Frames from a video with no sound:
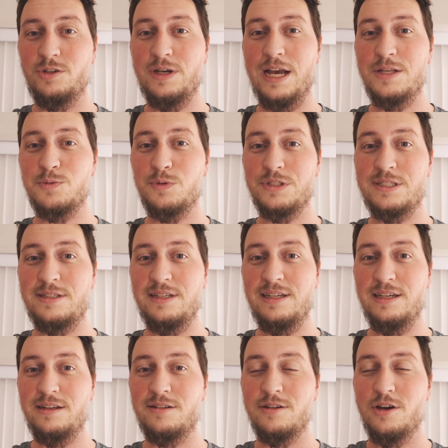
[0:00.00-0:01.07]
you guys will see
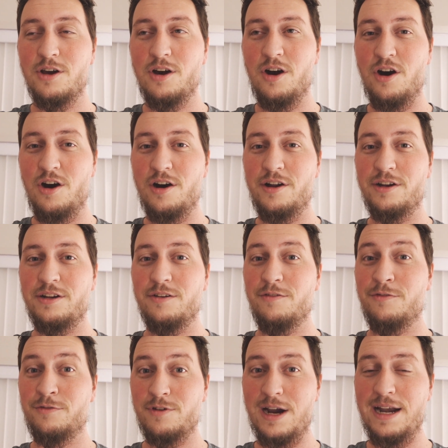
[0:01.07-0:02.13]
it on
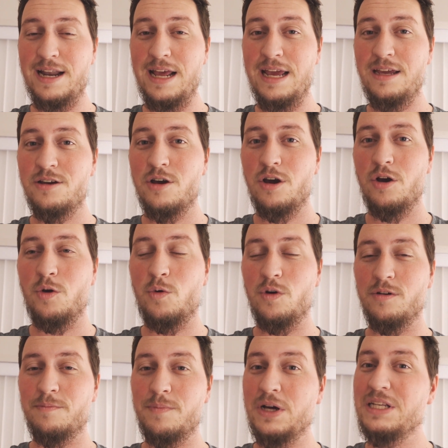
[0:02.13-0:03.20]
Friday
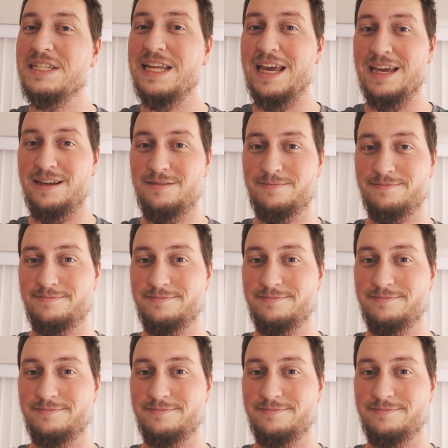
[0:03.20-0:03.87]
or Monday.